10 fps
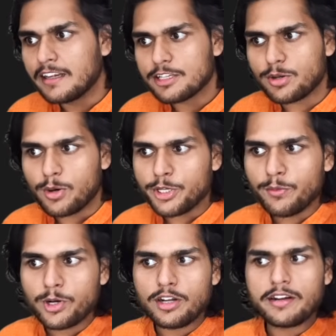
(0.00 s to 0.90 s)
So you
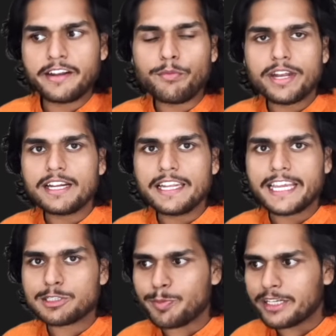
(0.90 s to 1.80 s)
would definitely
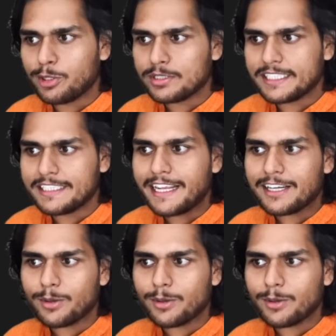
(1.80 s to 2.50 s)
expect to see that,